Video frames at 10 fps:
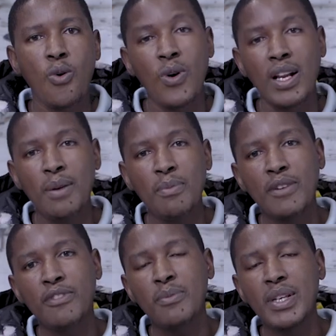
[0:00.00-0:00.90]
Welcome
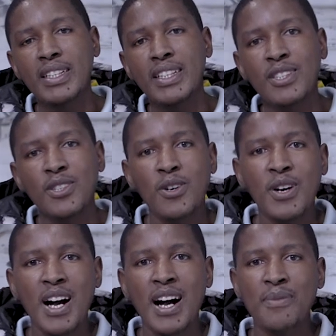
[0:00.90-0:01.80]
back from that
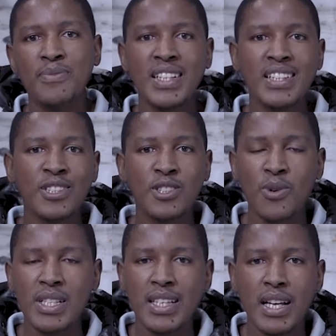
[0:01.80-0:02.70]
intro. Um, that intro
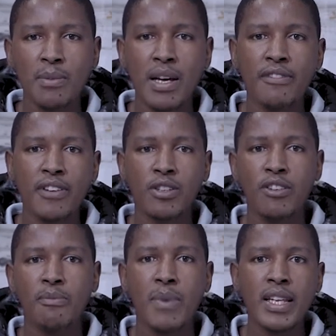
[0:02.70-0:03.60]
was done by a friend
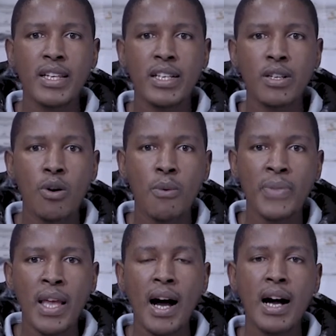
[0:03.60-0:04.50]
of mine, Nico.
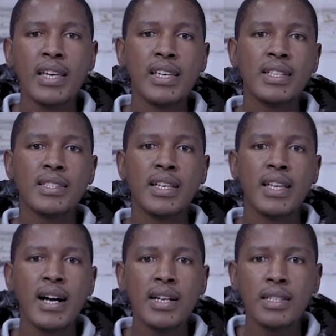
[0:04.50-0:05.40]
Uh, he has a
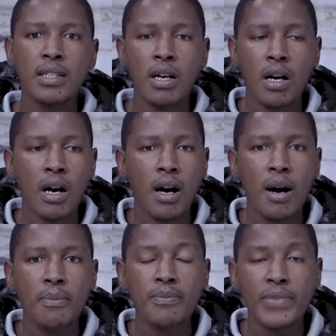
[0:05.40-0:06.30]
young
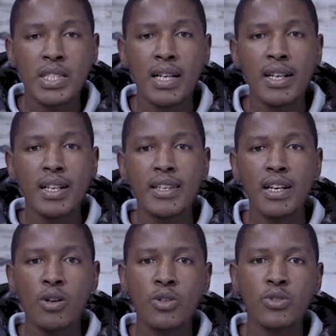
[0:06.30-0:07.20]
um, channel
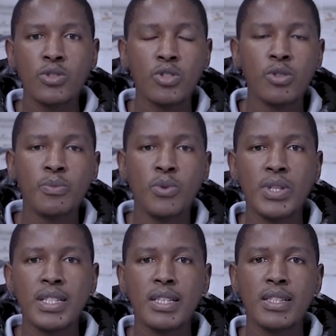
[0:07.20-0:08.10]
here on YouTube,
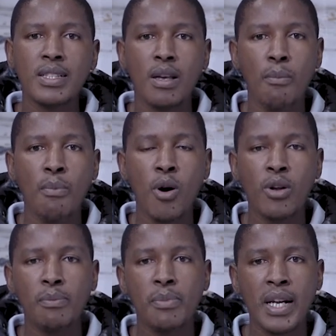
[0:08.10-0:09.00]
which is
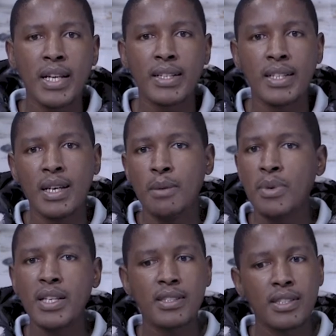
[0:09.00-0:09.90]
Born Brand.
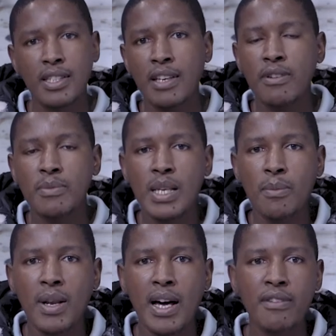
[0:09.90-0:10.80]
Please give him
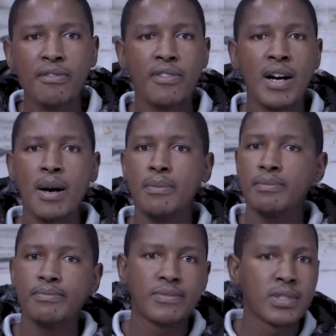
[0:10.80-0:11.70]
some love,
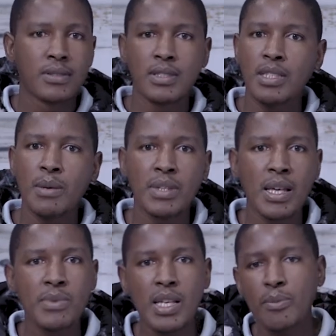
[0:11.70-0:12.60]
um, some
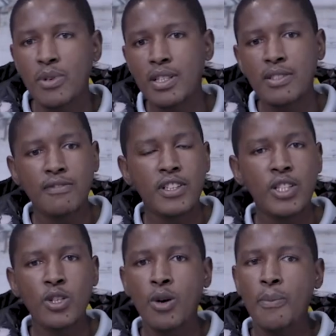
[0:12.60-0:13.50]
thumbs up on this
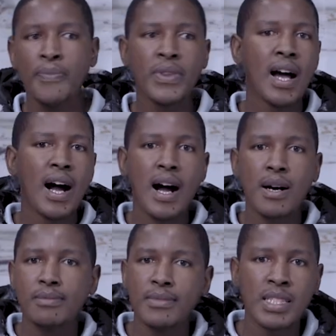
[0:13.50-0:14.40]
video,
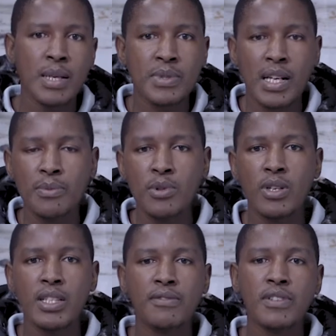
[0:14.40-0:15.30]
um, subscribe to
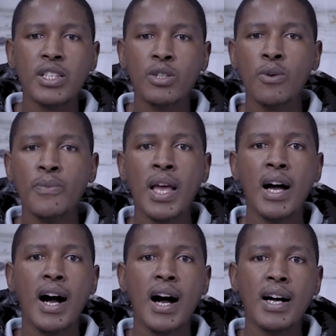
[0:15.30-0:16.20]
his video.
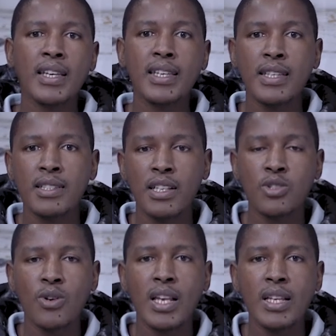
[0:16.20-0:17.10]
Uh, he is
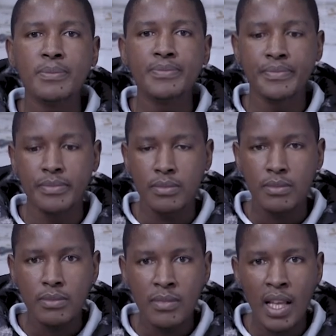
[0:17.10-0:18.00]
actually
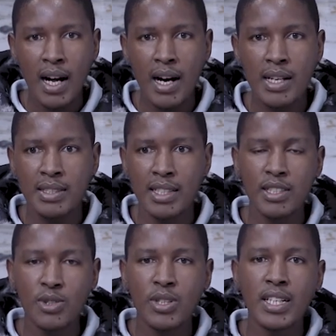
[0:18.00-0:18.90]
uh,
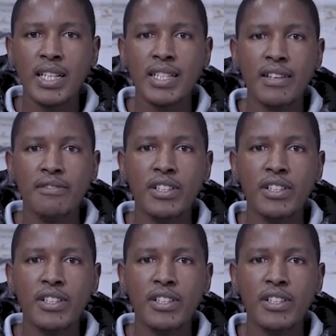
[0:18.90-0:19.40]
starting to create the